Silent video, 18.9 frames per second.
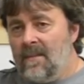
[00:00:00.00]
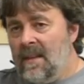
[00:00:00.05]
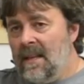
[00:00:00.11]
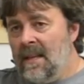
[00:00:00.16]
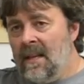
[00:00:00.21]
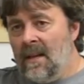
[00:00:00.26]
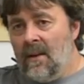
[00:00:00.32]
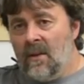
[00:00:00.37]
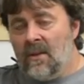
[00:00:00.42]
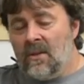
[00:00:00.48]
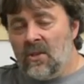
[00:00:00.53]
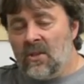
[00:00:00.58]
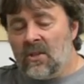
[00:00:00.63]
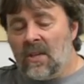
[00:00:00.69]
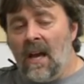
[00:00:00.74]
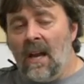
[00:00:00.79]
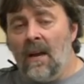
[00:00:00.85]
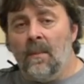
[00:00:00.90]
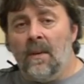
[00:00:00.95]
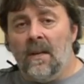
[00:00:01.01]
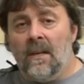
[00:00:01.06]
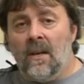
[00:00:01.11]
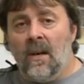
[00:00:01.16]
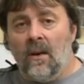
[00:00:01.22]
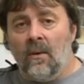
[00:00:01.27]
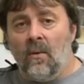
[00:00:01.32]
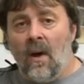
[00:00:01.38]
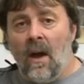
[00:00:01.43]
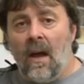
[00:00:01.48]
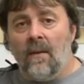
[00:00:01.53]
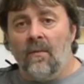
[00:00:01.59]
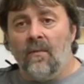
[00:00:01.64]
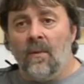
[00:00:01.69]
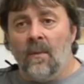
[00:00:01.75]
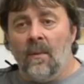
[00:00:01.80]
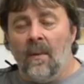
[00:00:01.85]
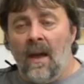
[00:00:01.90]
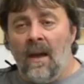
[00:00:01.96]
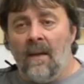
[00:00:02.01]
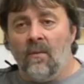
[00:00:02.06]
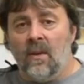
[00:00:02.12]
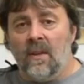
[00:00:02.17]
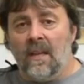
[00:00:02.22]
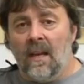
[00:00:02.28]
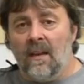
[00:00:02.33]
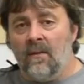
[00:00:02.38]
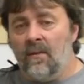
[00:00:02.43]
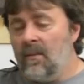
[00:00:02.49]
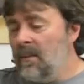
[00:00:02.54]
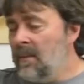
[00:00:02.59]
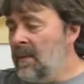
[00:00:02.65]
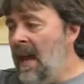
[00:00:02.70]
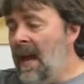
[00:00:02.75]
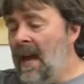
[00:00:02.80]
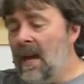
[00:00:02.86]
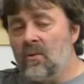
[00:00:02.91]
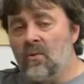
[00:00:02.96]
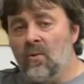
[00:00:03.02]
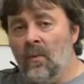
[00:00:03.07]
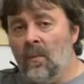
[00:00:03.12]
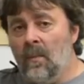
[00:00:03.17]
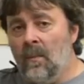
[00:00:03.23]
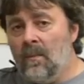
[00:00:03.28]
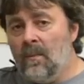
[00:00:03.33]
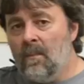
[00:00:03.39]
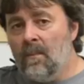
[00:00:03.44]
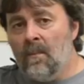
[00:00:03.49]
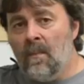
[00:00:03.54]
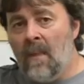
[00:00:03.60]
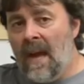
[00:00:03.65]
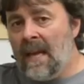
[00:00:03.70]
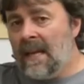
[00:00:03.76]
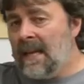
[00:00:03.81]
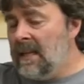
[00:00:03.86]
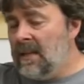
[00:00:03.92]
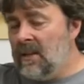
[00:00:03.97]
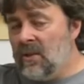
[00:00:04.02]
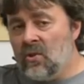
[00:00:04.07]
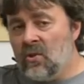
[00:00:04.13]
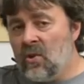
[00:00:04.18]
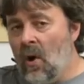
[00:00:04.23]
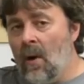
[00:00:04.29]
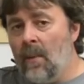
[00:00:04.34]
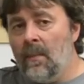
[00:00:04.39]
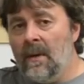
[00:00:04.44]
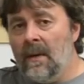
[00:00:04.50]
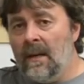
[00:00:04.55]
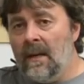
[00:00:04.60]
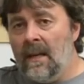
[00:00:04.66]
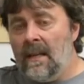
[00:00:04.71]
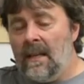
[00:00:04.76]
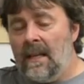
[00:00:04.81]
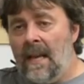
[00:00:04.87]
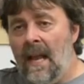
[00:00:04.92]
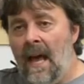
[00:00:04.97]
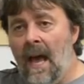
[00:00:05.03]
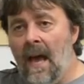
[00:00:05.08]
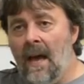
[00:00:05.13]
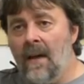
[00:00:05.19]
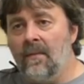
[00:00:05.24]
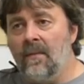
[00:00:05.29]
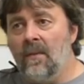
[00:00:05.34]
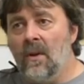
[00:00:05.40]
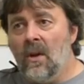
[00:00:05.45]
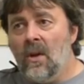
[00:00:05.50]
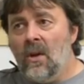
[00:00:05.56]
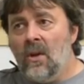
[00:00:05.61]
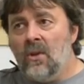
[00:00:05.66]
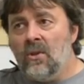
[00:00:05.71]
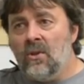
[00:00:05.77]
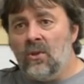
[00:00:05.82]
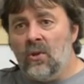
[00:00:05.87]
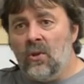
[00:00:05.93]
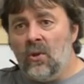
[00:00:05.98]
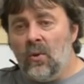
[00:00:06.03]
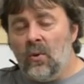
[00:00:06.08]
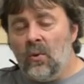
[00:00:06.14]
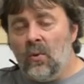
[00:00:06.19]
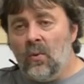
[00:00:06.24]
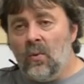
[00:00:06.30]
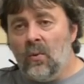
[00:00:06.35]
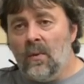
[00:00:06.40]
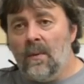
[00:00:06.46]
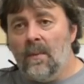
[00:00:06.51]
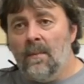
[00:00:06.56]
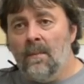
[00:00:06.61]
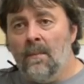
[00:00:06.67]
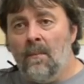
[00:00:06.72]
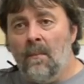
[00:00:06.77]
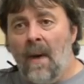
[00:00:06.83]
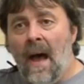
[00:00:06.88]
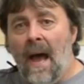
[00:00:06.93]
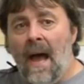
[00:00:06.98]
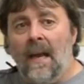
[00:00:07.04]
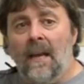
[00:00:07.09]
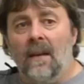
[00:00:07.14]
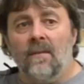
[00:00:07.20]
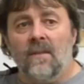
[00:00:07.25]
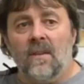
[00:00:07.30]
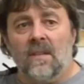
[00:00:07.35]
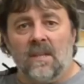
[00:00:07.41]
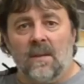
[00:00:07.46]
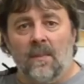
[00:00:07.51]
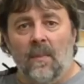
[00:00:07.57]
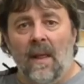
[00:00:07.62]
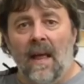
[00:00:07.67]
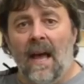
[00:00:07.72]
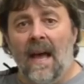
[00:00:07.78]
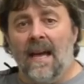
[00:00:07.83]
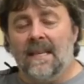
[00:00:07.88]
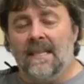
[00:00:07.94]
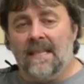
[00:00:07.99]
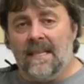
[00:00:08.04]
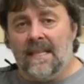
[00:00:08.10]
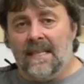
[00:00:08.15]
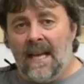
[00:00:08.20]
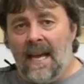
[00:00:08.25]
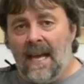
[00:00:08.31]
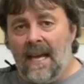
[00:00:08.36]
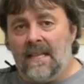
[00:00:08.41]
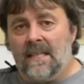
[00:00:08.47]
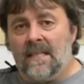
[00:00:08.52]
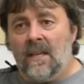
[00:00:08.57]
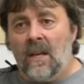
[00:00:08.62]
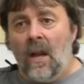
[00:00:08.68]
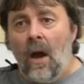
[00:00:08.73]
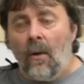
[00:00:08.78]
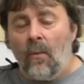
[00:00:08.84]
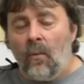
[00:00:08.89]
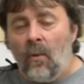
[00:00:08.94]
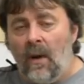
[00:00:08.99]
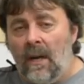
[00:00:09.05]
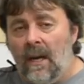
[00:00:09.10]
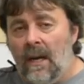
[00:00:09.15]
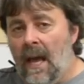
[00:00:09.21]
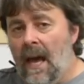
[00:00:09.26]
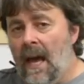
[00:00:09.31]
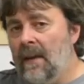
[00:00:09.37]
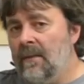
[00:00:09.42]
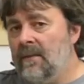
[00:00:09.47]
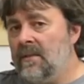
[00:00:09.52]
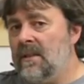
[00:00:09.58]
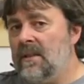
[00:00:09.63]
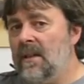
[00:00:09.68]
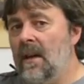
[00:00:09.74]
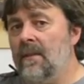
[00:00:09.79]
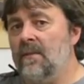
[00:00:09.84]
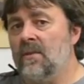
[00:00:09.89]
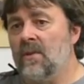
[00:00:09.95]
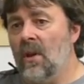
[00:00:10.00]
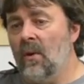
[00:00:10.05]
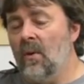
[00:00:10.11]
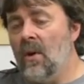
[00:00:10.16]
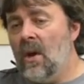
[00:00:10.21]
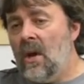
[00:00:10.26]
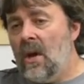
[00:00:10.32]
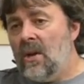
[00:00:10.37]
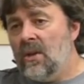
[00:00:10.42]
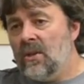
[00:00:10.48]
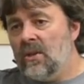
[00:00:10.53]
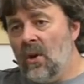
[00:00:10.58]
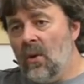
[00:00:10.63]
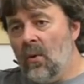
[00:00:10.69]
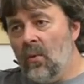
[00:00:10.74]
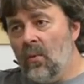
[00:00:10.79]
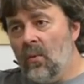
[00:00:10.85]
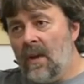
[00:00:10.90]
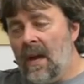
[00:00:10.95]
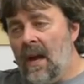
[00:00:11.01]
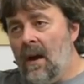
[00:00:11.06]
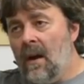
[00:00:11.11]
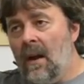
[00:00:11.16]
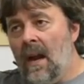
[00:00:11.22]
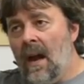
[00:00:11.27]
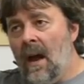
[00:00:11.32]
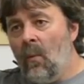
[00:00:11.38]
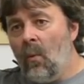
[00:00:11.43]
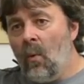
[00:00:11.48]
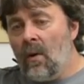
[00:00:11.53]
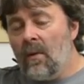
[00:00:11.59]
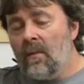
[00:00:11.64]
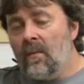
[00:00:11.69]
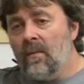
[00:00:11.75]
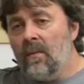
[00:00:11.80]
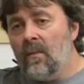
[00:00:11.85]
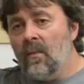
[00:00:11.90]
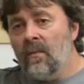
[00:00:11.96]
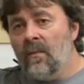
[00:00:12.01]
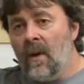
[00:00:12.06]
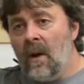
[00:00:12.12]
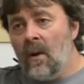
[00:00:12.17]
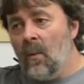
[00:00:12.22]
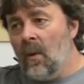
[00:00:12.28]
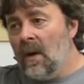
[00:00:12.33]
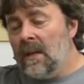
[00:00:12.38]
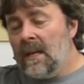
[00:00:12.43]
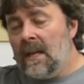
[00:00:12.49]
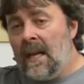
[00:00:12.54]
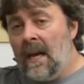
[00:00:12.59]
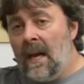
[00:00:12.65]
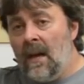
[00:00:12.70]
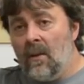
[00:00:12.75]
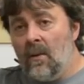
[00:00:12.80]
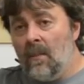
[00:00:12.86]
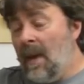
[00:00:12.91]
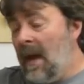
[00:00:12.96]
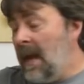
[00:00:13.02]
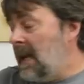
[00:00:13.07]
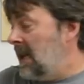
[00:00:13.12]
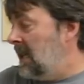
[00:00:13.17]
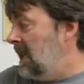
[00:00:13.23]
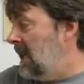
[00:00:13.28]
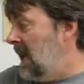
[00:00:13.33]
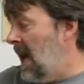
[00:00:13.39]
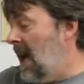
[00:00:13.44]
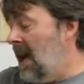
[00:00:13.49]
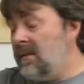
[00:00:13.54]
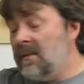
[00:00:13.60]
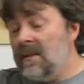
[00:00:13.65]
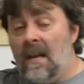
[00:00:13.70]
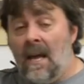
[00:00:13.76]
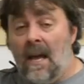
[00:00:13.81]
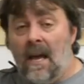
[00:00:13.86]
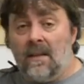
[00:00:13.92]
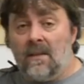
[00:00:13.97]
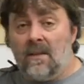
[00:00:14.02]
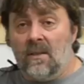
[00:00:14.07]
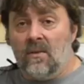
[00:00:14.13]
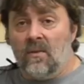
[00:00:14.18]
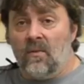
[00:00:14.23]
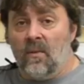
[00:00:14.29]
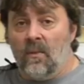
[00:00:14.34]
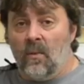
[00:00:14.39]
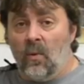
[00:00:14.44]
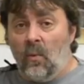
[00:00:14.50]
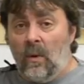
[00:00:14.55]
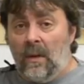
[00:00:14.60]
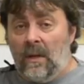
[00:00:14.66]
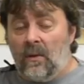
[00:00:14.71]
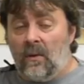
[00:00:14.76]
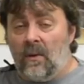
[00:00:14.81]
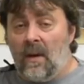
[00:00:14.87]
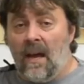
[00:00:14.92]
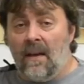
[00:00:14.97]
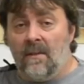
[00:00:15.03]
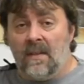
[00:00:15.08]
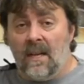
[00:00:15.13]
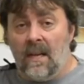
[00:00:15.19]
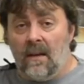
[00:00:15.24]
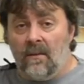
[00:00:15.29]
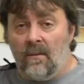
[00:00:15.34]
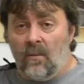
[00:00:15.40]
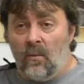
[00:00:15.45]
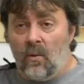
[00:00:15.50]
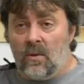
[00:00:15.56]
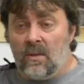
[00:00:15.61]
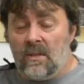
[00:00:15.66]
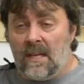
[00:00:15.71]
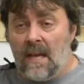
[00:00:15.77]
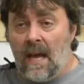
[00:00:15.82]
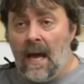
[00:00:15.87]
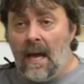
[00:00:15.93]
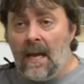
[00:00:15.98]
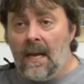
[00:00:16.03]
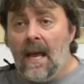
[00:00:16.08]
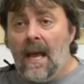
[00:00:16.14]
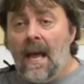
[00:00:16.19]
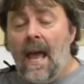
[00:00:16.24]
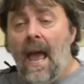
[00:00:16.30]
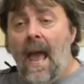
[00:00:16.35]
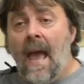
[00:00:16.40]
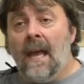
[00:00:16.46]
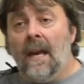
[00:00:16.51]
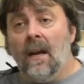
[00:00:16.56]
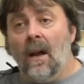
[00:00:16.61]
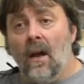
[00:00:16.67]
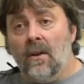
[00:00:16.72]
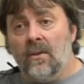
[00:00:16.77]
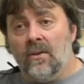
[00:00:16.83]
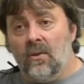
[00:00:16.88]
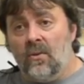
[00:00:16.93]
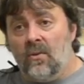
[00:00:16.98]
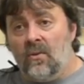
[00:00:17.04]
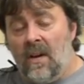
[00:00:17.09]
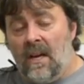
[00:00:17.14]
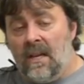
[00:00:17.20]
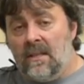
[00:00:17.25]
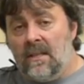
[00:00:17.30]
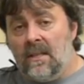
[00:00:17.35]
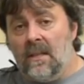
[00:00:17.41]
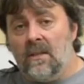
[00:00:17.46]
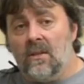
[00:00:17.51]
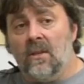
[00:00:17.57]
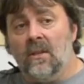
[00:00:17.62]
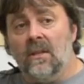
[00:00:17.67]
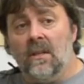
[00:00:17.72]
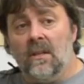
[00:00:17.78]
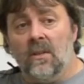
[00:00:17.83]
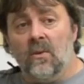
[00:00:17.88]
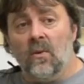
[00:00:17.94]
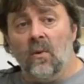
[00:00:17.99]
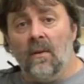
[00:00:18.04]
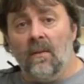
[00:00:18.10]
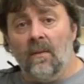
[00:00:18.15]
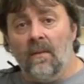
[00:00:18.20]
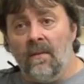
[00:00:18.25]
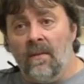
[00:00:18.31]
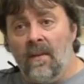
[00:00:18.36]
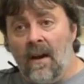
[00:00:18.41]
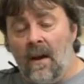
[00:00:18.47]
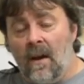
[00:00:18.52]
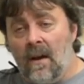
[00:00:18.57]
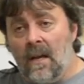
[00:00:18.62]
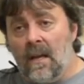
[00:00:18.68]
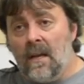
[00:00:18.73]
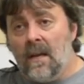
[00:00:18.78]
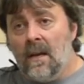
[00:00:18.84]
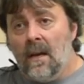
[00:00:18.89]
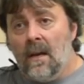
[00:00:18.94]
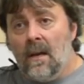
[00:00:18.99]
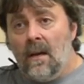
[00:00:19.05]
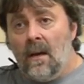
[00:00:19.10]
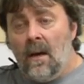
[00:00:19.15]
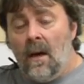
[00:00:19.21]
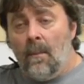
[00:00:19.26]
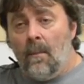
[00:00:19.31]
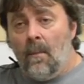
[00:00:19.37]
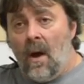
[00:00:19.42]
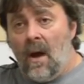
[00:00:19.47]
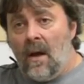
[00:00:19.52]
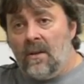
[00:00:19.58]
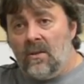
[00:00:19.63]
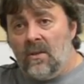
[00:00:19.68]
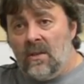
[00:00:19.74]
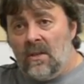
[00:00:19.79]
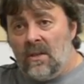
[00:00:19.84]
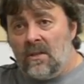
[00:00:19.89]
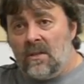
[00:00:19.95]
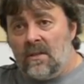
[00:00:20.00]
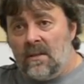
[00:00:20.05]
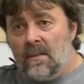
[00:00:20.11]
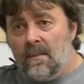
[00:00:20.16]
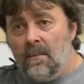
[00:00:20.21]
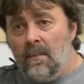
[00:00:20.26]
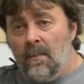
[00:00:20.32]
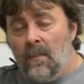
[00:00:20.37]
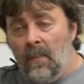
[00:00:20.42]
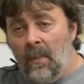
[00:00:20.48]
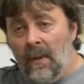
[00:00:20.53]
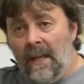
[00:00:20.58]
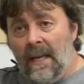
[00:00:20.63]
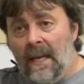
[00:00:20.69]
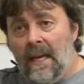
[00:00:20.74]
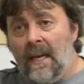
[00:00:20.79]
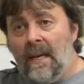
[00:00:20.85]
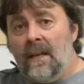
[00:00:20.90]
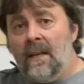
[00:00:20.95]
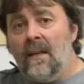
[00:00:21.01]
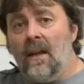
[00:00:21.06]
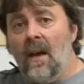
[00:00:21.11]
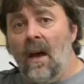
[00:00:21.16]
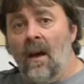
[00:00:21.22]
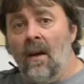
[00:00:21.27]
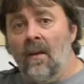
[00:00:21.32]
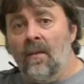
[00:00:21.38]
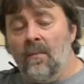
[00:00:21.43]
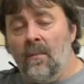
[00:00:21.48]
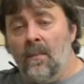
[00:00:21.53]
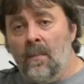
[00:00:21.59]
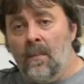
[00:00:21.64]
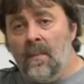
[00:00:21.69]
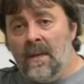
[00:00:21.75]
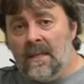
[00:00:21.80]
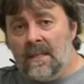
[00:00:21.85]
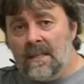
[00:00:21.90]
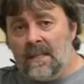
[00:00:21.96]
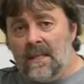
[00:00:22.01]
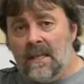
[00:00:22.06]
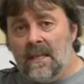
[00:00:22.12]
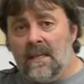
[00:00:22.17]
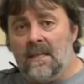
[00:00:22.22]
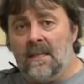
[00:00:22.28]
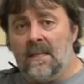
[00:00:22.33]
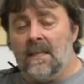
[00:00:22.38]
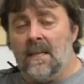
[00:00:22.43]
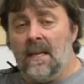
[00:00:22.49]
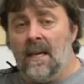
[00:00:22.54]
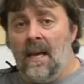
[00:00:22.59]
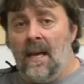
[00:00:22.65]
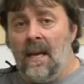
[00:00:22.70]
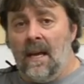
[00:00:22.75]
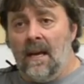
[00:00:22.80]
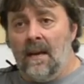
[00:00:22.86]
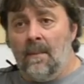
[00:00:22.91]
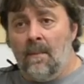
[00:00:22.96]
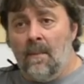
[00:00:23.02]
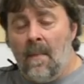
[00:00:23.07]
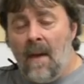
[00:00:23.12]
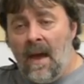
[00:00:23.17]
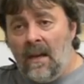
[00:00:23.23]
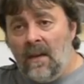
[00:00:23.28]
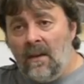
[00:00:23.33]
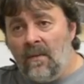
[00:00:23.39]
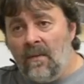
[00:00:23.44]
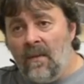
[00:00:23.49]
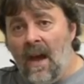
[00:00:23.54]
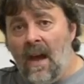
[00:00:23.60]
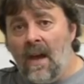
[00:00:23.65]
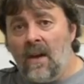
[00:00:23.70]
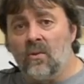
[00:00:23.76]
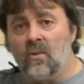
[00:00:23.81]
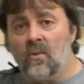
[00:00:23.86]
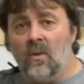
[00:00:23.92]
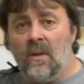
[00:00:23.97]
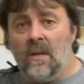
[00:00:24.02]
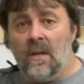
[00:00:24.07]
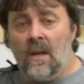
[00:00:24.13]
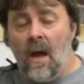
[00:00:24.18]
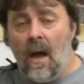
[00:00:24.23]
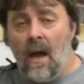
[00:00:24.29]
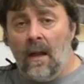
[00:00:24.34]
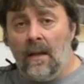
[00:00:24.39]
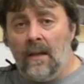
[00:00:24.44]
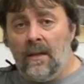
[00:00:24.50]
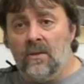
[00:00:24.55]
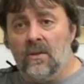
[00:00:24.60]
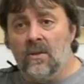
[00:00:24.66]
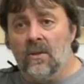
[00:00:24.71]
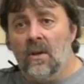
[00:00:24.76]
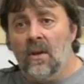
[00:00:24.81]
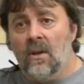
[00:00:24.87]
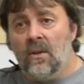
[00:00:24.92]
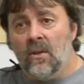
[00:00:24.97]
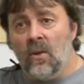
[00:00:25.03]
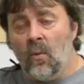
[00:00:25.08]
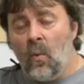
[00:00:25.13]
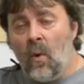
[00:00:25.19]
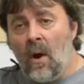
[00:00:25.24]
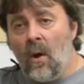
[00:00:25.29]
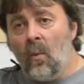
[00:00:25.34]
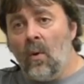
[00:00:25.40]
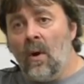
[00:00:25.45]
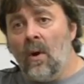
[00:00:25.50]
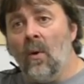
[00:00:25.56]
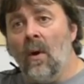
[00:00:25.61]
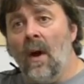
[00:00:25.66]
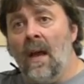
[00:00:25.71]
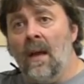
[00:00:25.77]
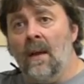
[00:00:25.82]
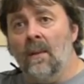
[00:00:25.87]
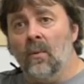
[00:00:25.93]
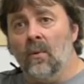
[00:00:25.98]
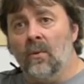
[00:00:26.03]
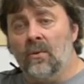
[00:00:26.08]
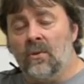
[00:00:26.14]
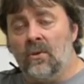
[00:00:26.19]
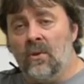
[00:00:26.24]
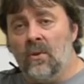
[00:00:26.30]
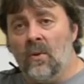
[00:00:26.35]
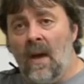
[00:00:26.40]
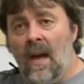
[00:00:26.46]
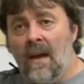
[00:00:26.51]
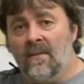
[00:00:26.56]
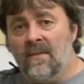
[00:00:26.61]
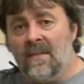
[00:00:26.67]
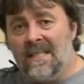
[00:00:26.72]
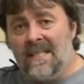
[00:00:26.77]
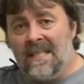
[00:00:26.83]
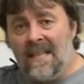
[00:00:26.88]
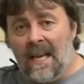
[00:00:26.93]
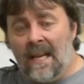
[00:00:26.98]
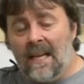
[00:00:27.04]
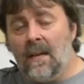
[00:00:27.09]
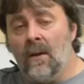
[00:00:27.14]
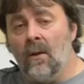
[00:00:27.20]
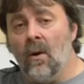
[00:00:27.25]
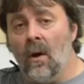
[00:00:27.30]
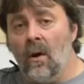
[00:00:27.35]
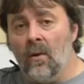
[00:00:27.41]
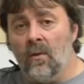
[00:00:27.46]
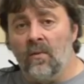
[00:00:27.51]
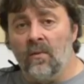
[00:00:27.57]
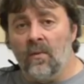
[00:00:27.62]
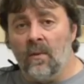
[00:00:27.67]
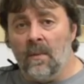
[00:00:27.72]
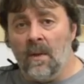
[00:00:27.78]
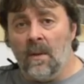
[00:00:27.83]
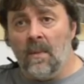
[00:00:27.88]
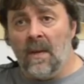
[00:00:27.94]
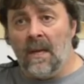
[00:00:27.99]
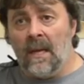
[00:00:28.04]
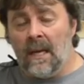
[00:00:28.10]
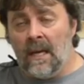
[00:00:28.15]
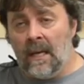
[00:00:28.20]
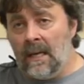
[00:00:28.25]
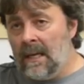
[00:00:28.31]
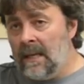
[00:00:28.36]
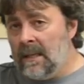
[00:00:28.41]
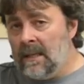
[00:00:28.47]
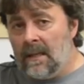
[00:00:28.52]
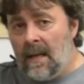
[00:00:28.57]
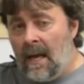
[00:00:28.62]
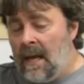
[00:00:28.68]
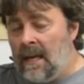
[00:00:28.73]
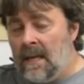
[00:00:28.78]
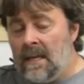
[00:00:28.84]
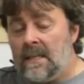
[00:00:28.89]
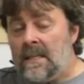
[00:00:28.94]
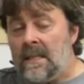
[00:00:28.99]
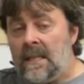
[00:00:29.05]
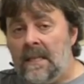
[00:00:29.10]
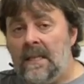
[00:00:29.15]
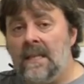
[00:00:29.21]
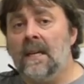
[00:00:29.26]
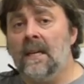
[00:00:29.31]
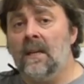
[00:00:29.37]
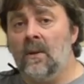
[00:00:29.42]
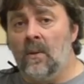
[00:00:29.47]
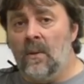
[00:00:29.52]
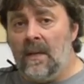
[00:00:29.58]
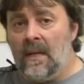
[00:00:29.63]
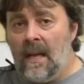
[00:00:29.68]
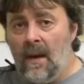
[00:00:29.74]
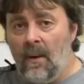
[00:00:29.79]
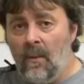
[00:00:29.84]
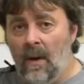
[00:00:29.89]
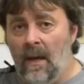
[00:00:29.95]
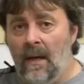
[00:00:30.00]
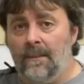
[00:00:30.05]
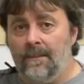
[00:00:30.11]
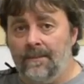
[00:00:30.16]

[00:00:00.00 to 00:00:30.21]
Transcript: it's just got to be done right, from everything from the actual making and sharpening of the knife to buying the supplies it takes and not running out of stuff. So Karen and I worked very well together, making the knives and axes from the Winkler Knives hand forged side, and it also transitioned into a very homogeneous blend of business and manufacturing knowledge, to where we were able to have steady growth from the beginning, and it's continuing that way.